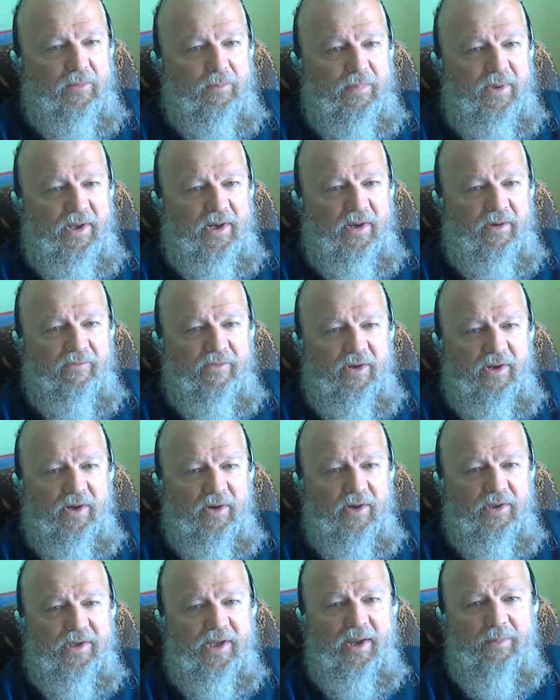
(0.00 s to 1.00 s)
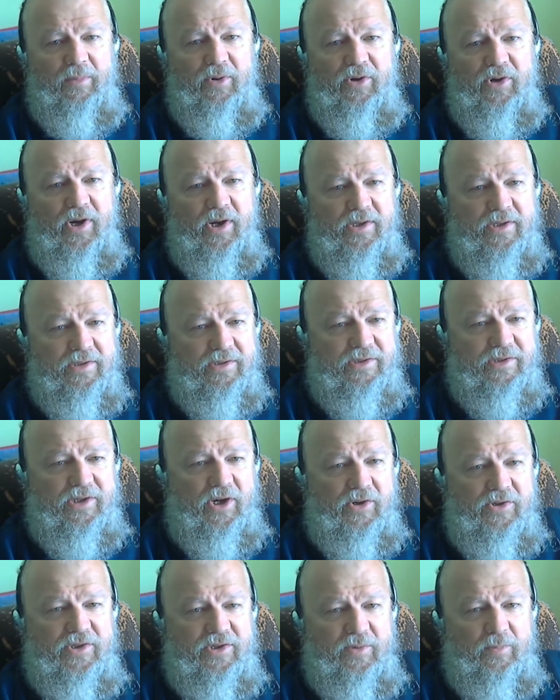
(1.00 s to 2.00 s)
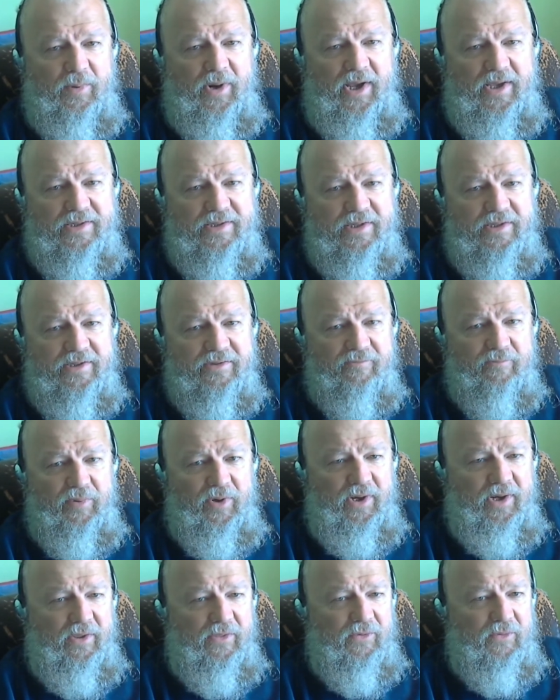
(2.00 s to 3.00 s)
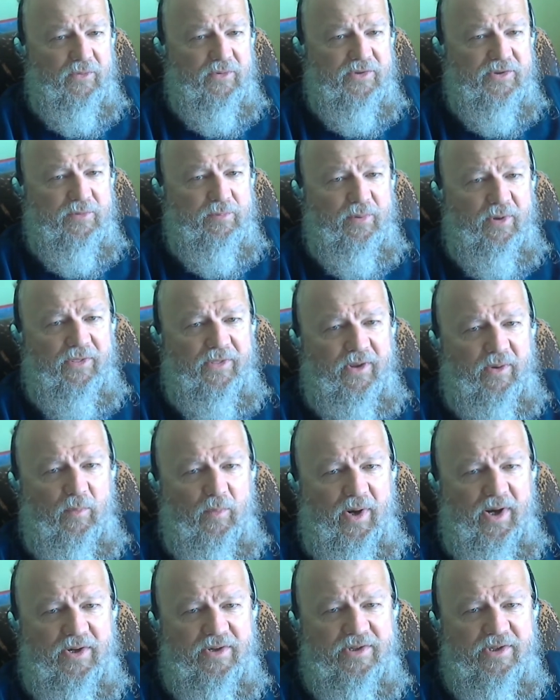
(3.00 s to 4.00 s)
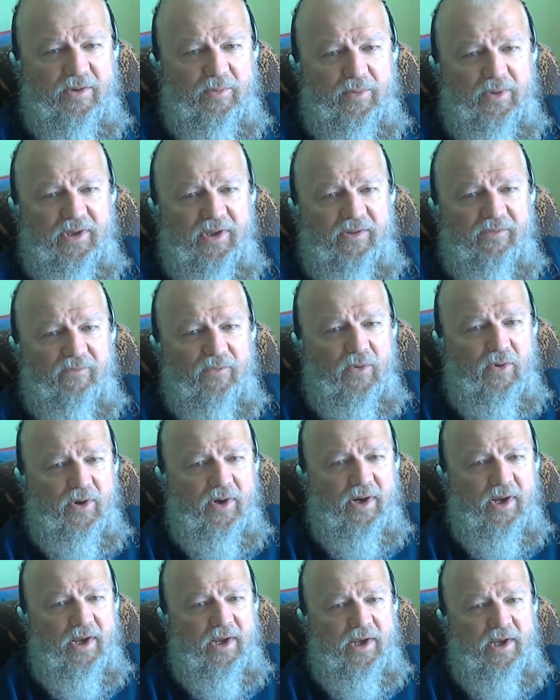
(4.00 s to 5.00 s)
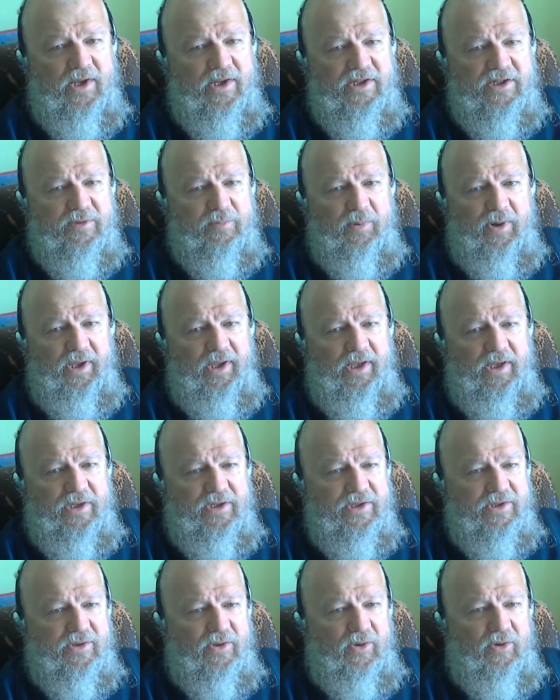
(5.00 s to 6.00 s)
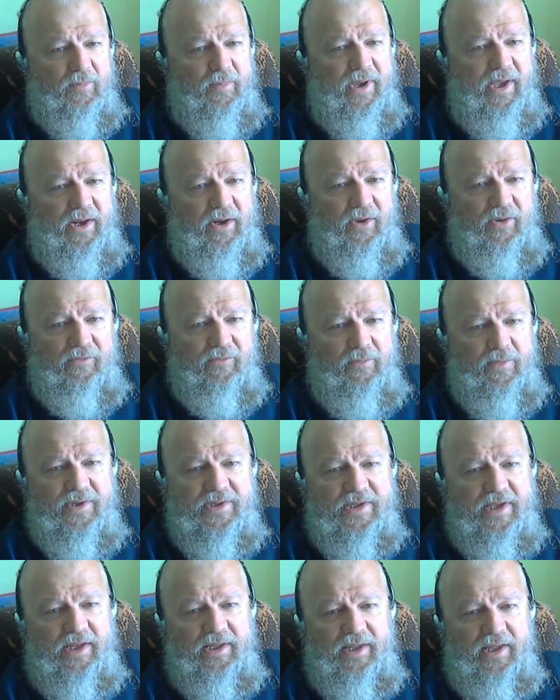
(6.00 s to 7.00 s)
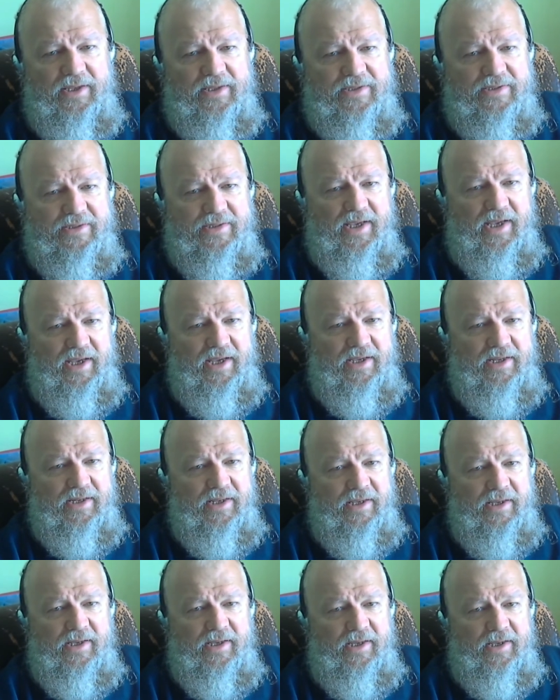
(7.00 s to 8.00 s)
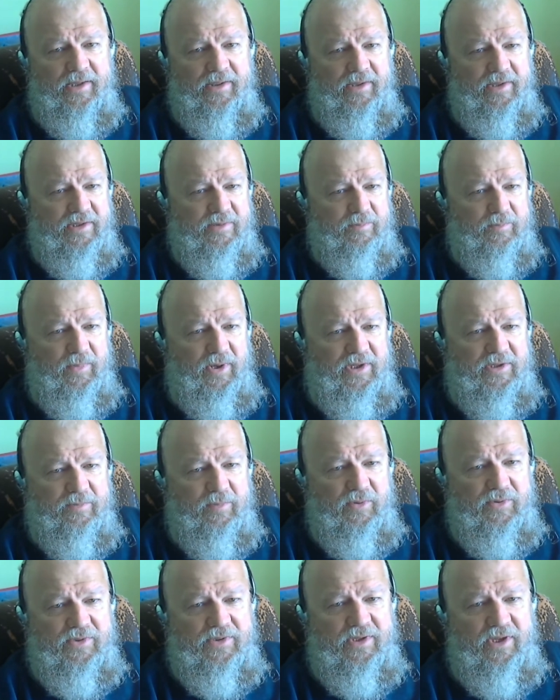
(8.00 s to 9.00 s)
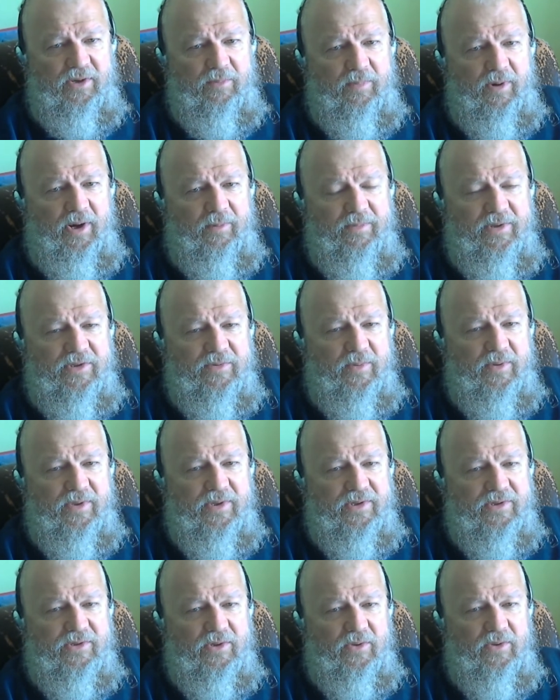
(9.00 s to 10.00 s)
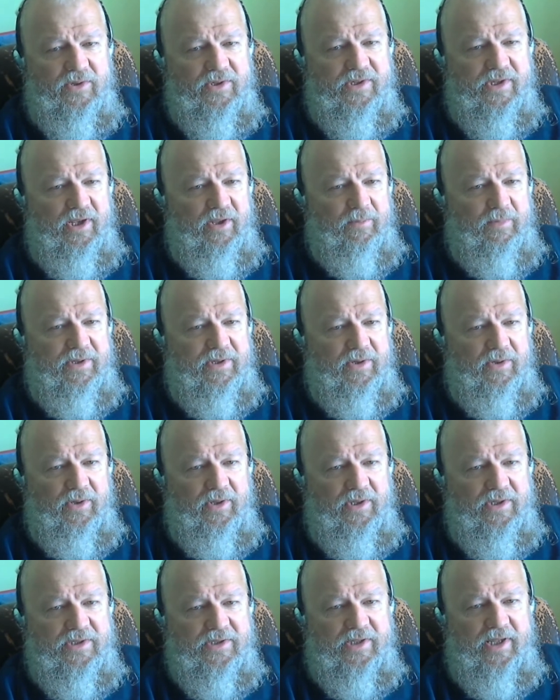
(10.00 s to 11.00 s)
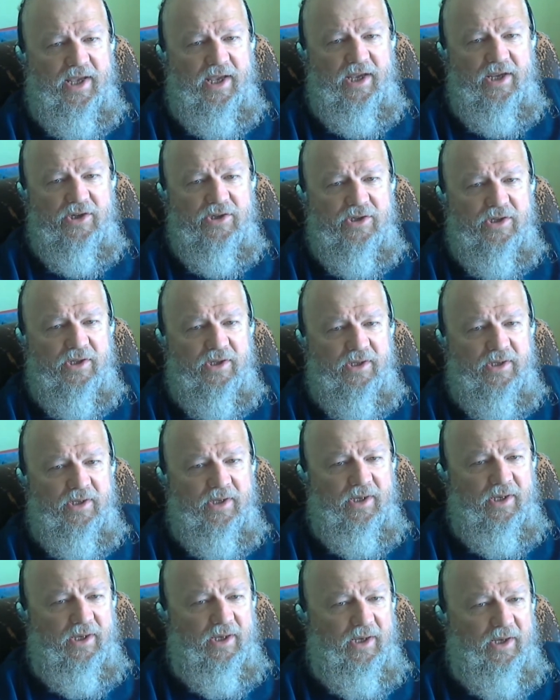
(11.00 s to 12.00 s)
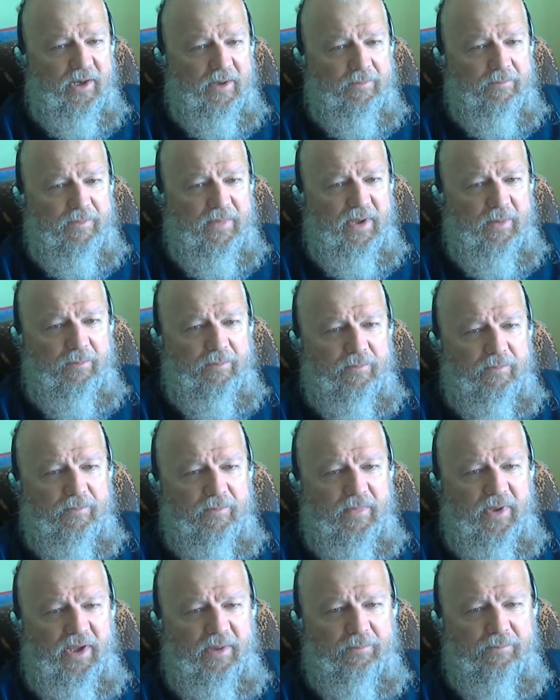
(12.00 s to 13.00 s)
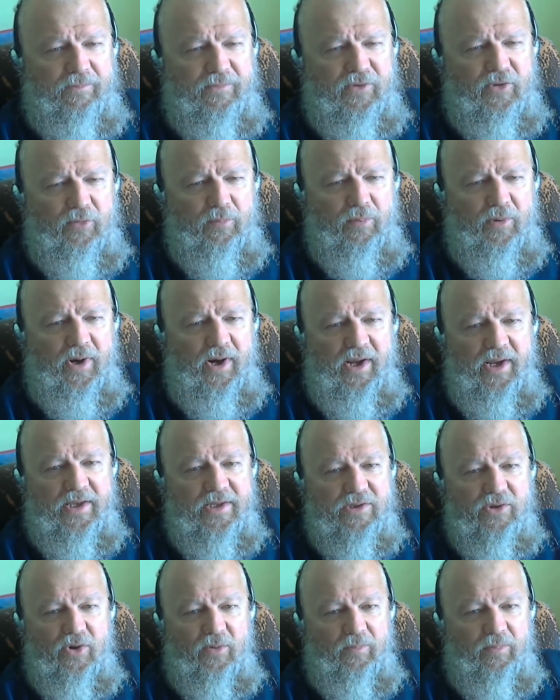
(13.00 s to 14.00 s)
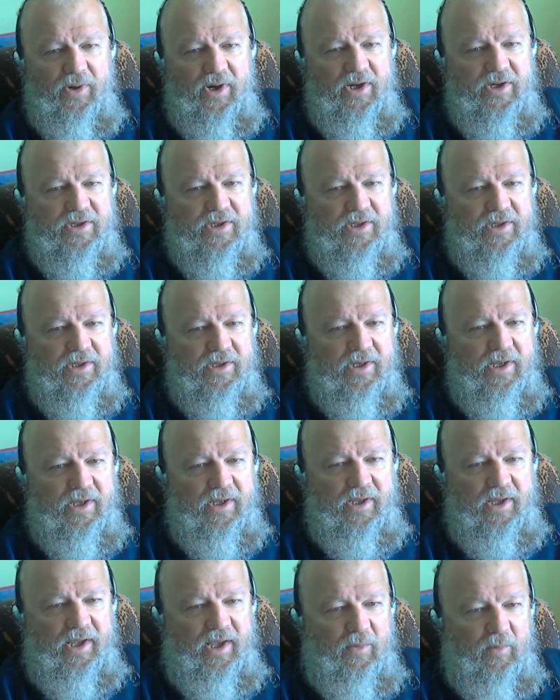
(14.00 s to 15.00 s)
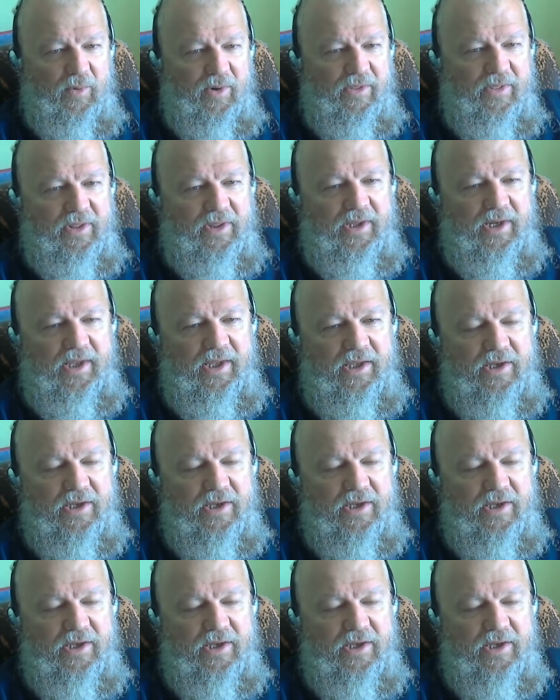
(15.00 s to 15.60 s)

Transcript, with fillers: bit of it here. A timer starts the process of burning through super thin wires that release four spring hinge solar panels from the satellite's side. This exposes the compartments where the solar sail material is stashed. Um, Enterprise Corporation and one of the leading